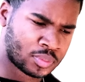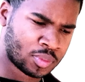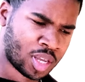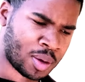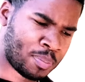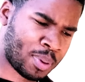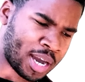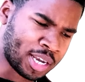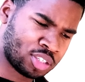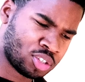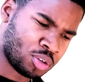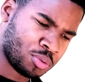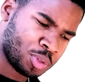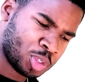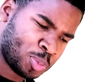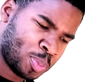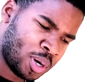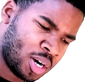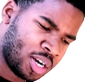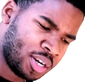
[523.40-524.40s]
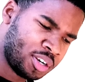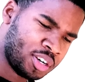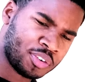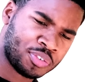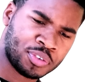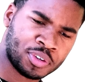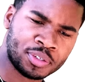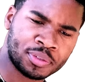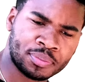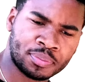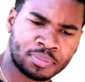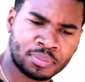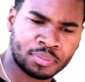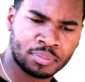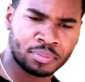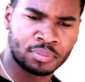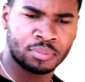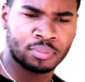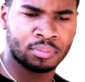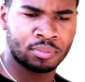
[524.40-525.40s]
that bike's gonna respond differently.
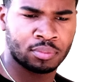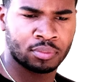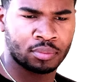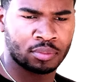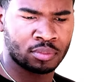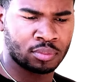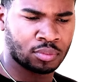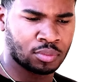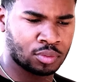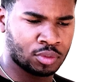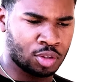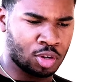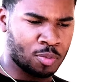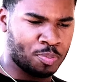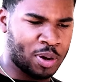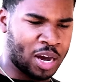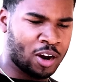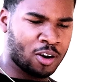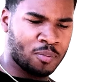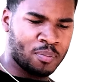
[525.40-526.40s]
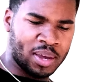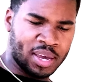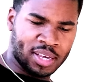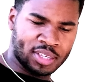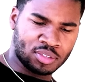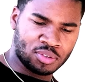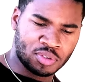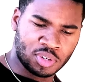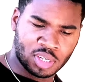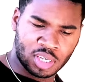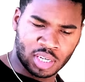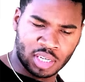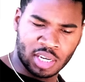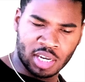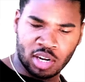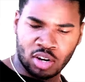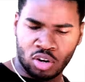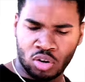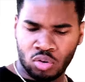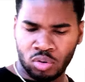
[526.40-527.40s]
Your power band's gonna kick
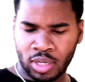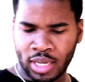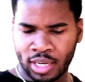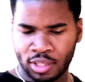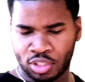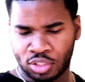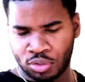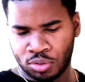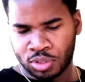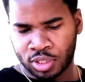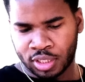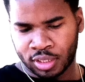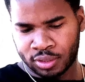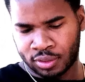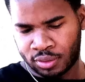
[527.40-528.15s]
in a whole lot sooner.